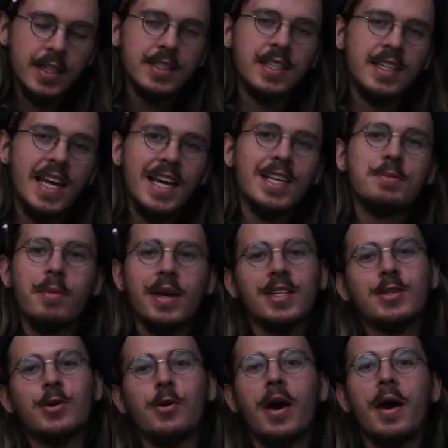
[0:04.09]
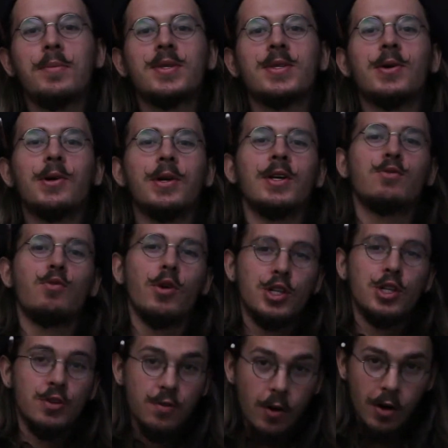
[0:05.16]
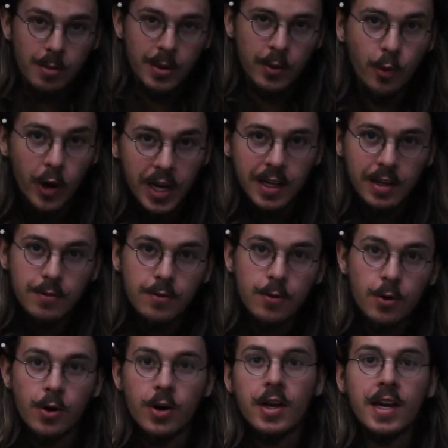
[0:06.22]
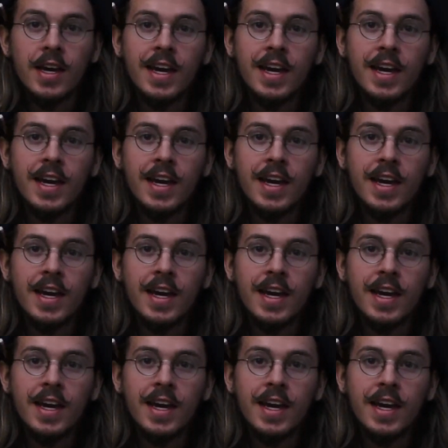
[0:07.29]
Today's Mexico episode is what you've all been waiting for,